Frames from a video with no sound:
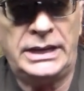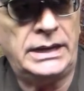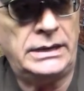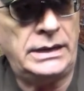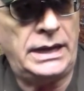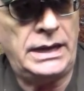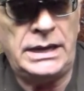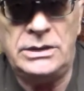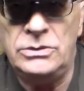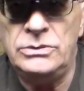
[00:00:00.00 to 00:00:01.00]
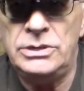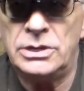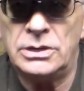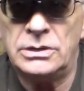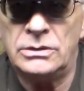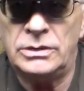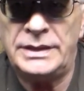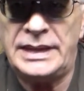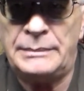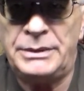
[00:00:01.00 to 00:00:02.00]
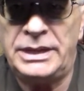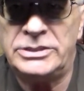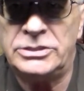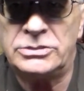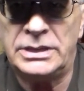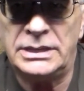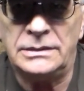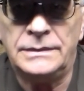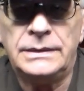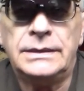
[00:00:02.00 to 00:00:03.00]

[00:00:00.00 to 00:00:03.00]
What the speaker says: and a new year on the Appalachian Trail.